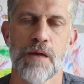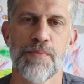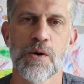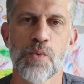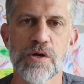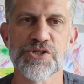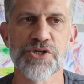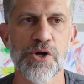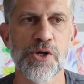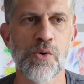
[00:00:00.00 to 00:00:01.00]
But it will
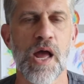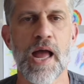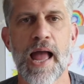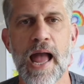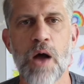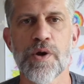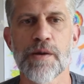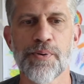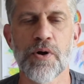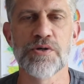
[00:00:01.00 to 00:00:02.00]
show you how we
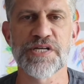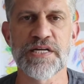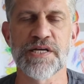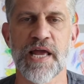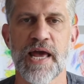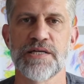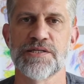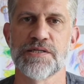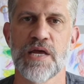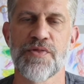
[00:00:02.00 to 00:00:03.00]
approach each
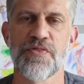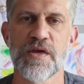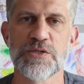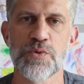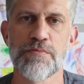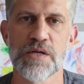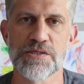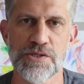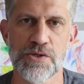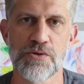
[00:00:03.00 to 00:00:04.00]
case and the things we
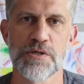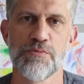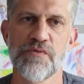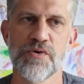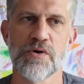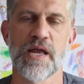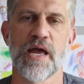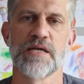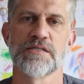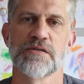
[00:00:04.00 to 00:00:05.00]
must do to move your
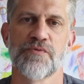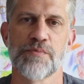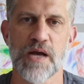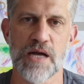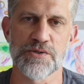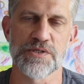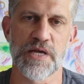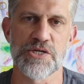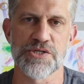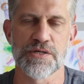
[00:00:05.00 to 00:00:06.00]
case from
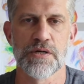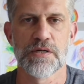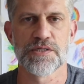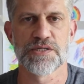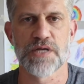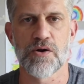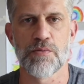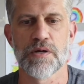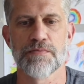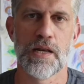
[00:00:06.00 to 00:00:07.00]
consultation to
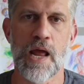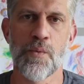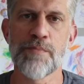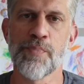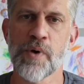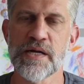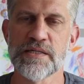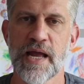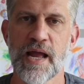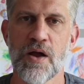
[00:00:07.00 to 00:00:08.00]
settlement. Now we break
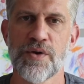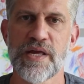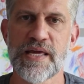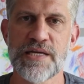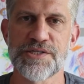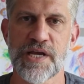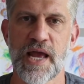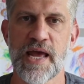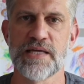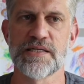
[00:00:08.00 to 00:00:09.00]
down each
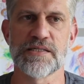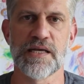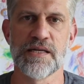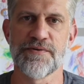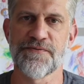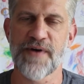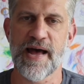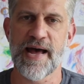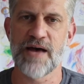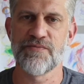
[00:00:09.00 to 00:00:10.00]
case into
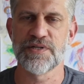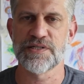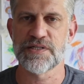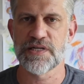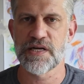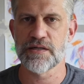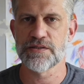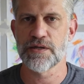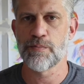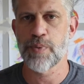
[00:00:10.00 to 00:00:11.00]
5
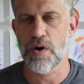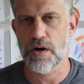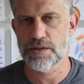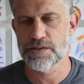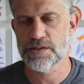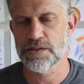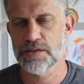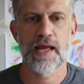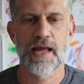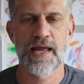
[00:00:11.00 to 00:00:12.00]
distinct
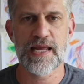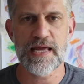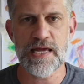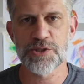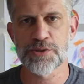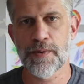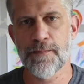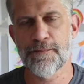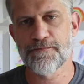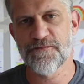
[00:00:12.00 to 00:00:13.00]
parts, and each
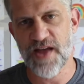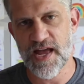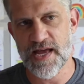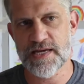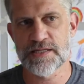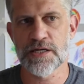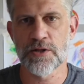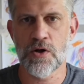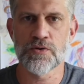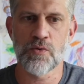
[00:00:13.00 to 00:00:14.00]
phase
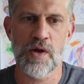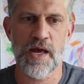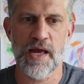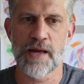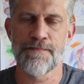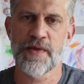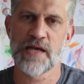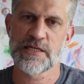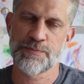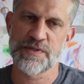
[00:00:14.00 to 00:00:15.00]
along the way
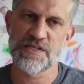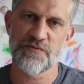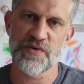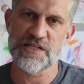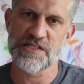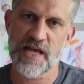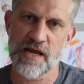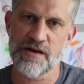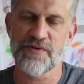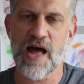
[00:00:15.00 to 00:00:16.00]
has a specific
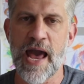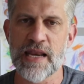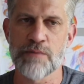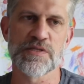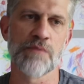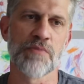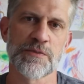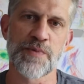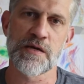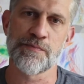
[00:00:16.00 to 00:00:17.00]
set of items that
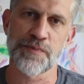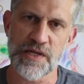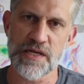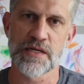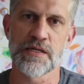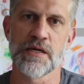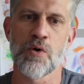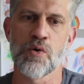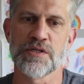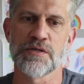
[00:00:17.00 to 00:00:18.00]
must be completed in
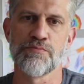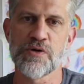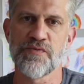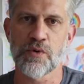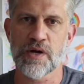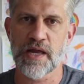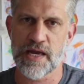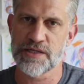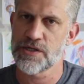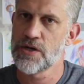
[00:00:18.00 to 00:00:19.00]
order to move your
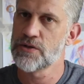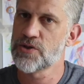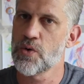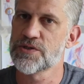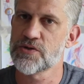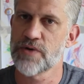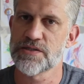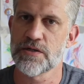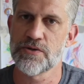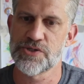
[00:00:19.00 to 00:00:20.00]
case towards a
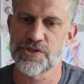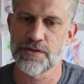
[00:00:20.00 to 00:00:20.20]
resolution.